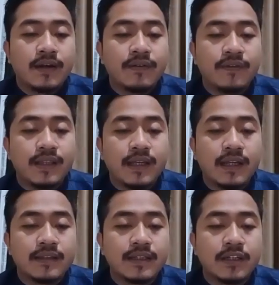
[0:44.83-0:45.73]

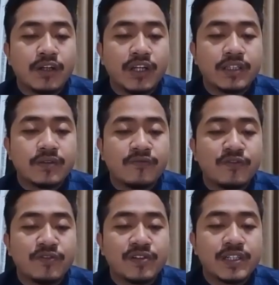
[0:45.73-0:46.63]
within the risk
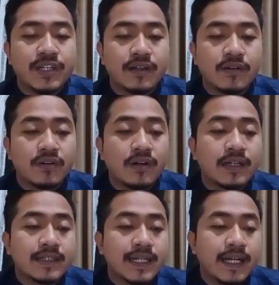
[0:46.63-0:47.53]
function
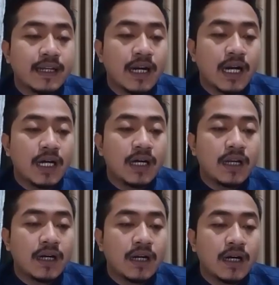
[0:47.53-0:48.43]
on clean
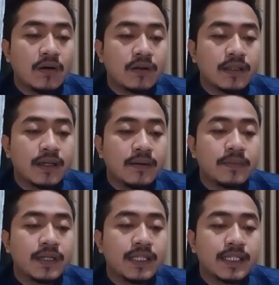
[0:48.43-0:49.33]

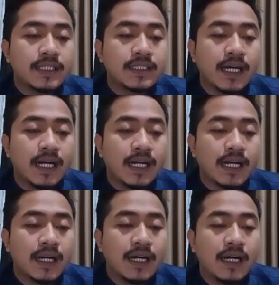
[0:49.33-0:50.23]
accountabilities
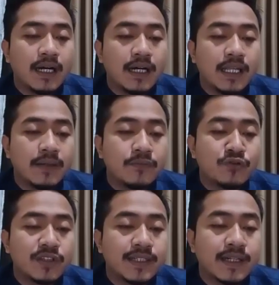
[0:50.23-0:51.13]
and a
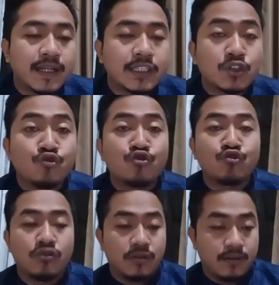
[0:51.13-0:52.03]
immutable risk
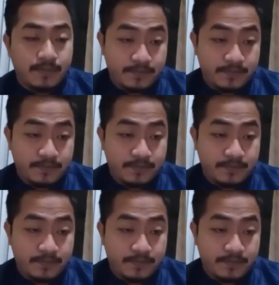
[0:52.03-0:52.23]
culture.